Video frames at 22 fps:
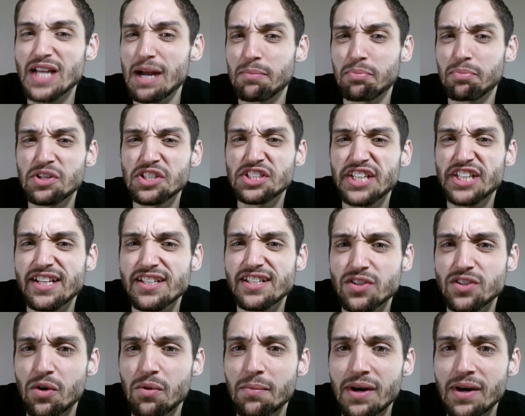I appreciate it
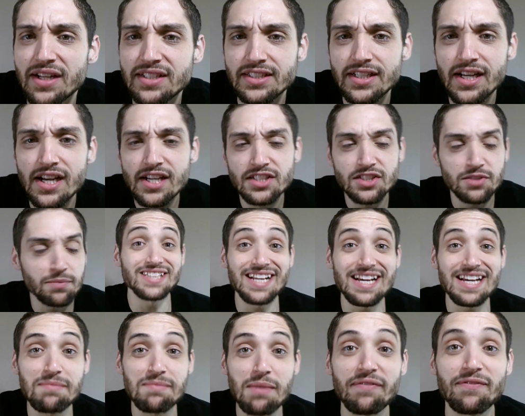so much. So
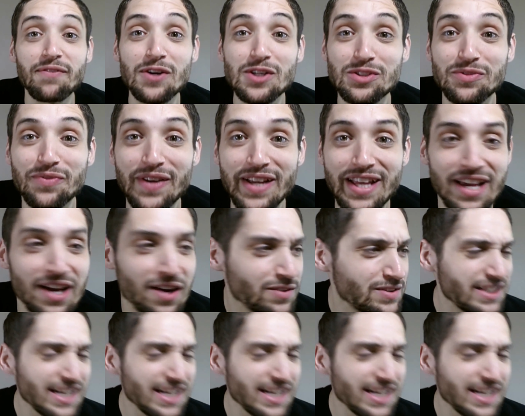today, my first video.